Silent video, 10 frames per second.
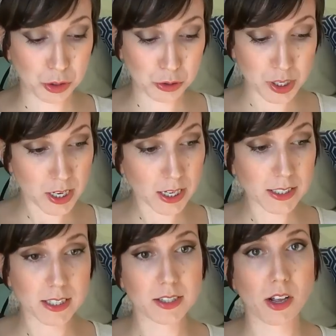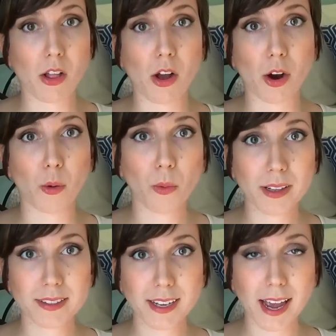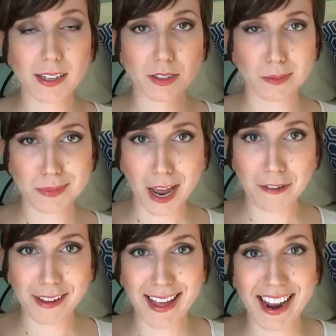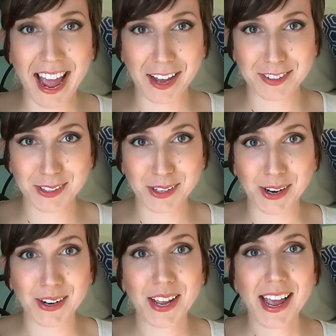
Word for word: using a DSLR once again, so I'm definitely going to have to learn